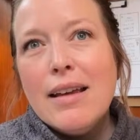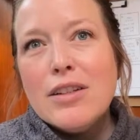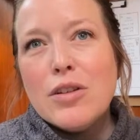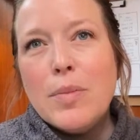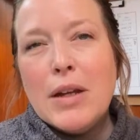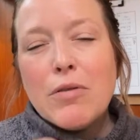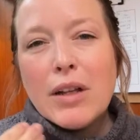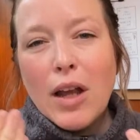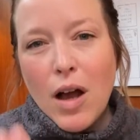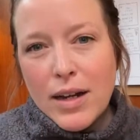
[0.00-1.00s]
So being
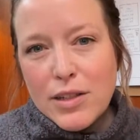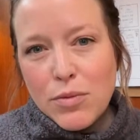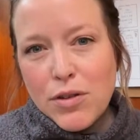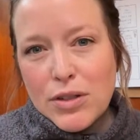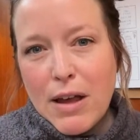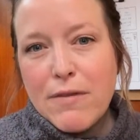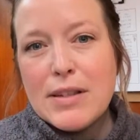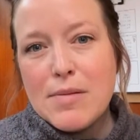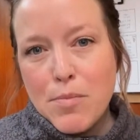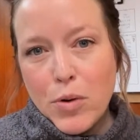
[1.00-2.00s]
really honest with yourself
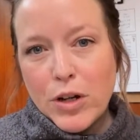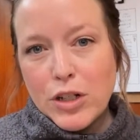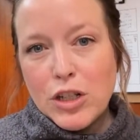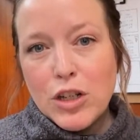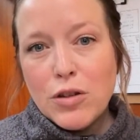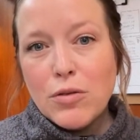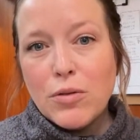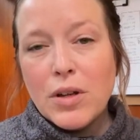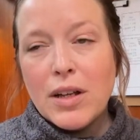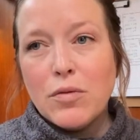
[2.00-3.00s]
is important too,